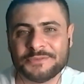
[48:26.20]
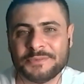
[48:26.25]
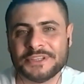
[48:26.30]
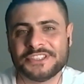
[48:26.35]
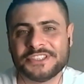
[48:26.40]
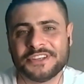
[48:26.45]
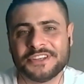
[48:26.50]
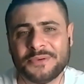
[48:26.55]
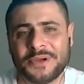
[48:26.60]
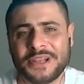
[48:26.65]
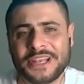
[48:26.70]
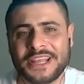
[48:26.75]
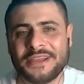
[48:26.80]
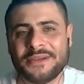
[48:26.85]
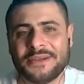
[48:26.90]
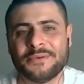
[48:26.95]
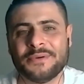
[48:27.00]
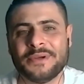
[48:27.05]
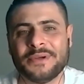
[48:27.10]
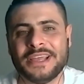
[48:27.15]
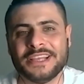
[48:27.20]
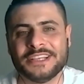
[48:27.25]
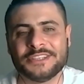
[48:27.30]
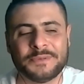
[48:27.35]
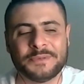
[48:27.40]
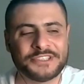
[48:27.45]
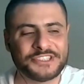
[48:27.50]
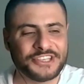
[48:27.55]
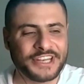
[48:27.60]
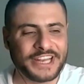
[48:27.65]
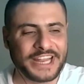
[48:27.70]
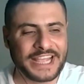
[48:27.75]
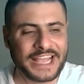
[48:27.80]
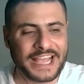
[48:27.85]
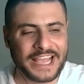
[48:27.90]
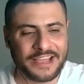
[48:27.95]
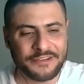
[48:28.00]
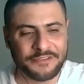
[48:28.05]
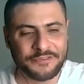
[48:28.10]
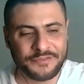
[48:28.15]
Especially when I
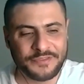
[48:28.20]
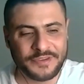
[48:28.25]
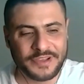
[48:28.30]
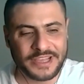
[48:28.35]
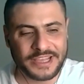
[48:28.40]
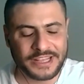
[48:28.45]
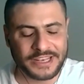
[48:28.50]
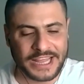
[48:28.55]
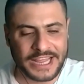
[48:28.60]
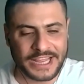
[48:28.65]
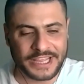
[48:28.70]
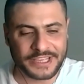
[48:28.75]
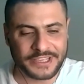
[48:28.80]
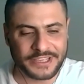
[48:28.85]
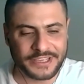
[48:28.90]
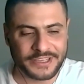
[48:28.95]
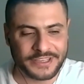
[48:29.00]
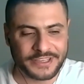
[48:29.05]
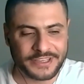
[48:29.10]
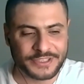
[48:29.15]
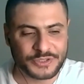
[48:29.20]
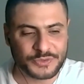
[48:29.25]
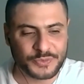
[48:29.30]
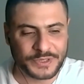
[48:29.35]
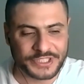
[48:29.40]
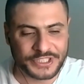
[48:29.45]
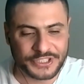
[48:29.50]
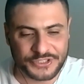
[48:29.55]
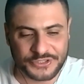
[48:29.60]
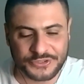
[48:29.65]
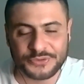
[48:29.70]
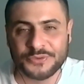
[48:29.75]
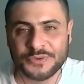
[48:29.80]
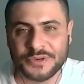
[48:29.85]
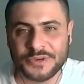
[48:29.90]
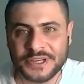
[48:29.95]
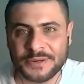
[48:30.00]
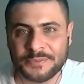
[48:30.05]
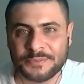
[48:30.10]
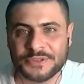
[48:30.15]
have like
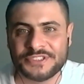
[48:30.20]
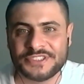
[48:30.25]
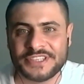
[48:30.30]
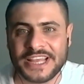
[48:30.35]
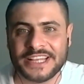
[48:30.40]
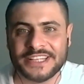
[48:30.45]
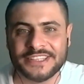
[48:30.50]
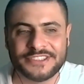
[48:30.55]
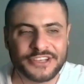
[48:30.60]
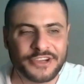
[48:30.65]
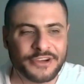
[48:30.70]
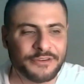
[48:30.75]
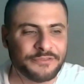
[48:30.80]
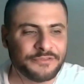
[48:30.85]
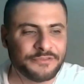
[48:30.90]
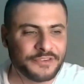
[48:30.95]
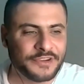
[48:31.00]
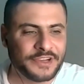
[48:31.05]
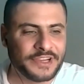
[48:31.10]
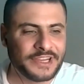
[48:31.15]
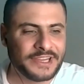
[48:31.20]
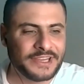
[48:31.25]
22% of